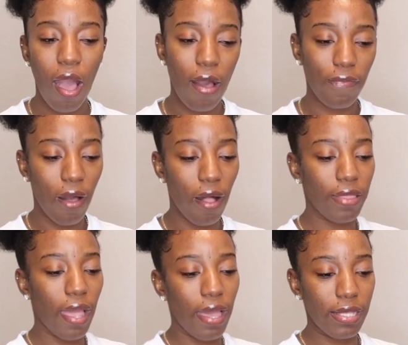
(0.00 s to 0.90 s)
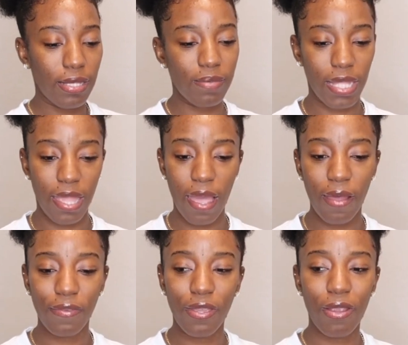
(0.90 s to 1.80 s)
of all the items that I
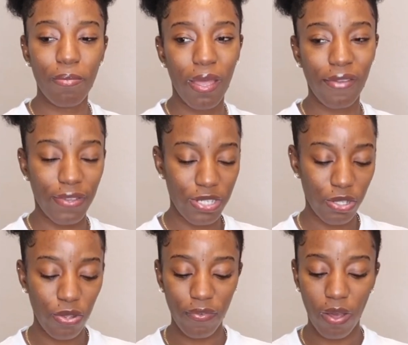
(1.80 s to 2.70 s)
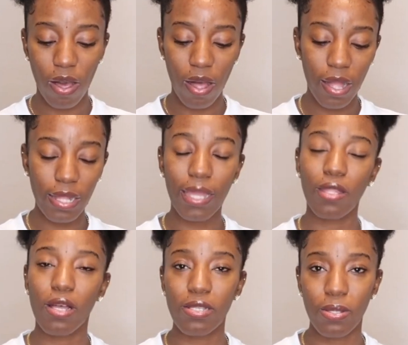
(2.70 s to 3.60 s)
have here in my fashion overhaul,
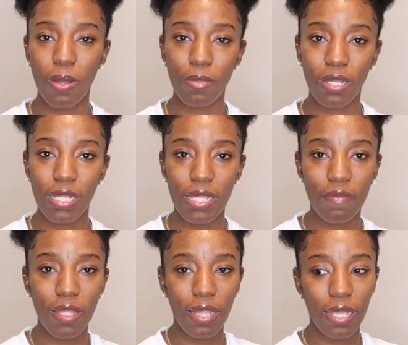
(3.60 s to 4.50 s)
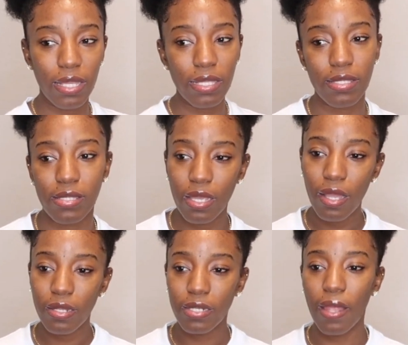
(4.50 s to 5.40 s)
and also I'm gonna leave the links
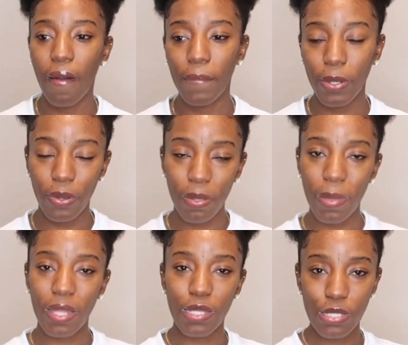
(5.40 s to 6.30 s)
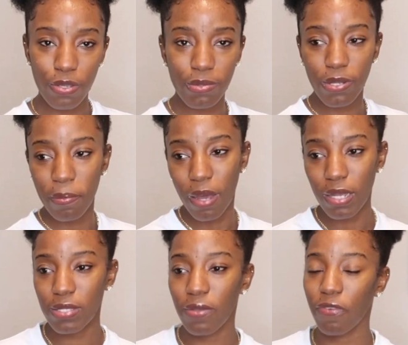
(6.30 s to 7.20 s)
down below in my description
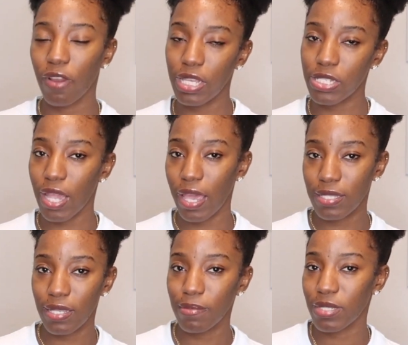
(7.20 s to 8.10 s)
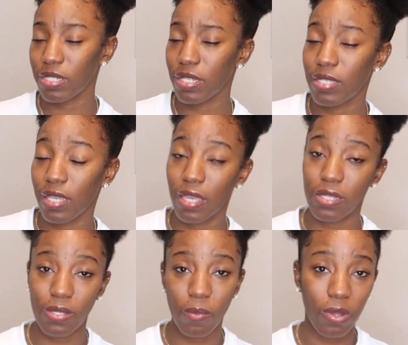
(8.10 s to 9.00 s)
box for each items, just in
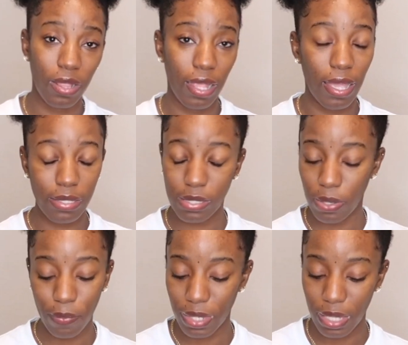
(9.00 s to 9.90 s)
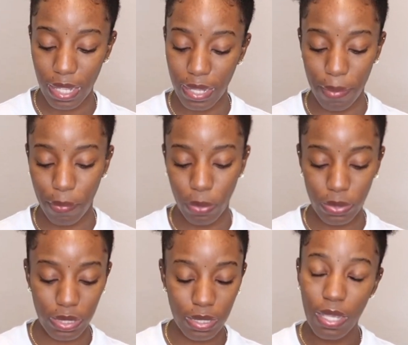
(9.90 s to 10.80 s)
case someone likes something that I
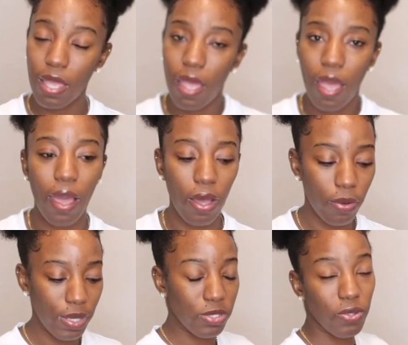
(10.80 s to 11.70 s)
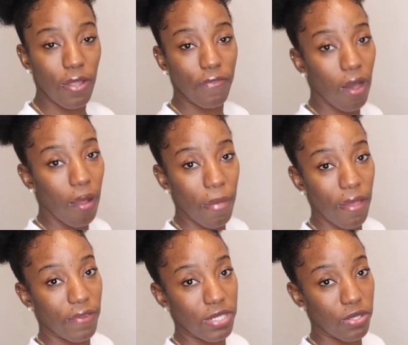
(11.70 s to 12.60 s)
post. I always do that for all
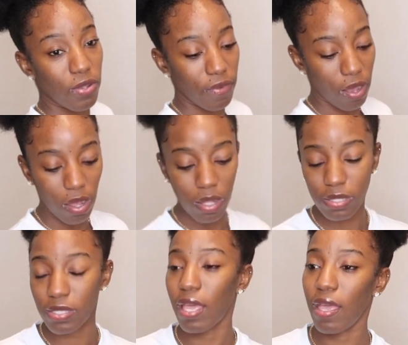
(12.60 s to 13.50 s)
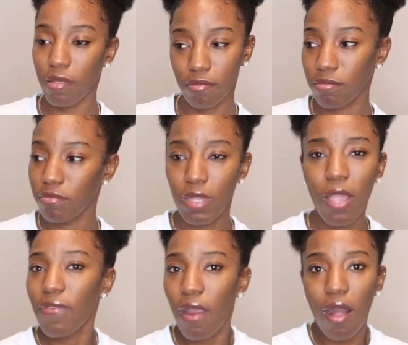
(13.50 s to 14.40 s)
my fashion overhauls and
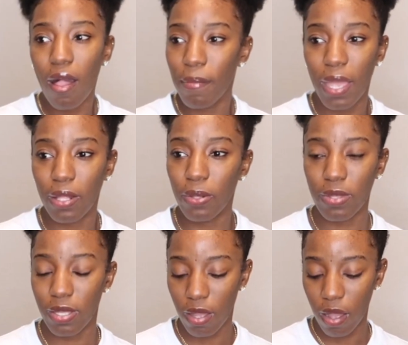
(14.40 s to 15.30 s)
for all my clothing